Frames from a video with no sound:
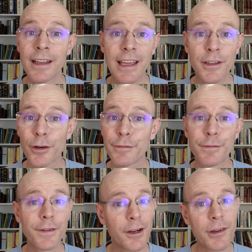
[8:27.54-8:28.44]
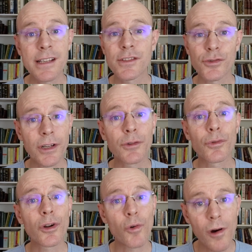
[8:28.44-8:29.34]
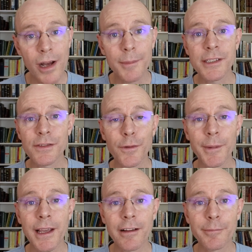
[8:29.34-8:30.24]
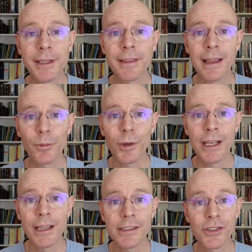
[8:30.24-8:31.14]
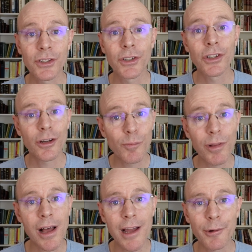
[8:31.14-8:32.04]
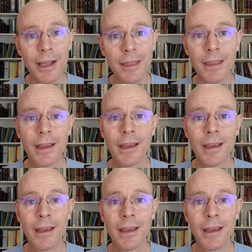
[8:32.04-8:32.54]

Again, there are very strict requirements from the government that we need to comply with,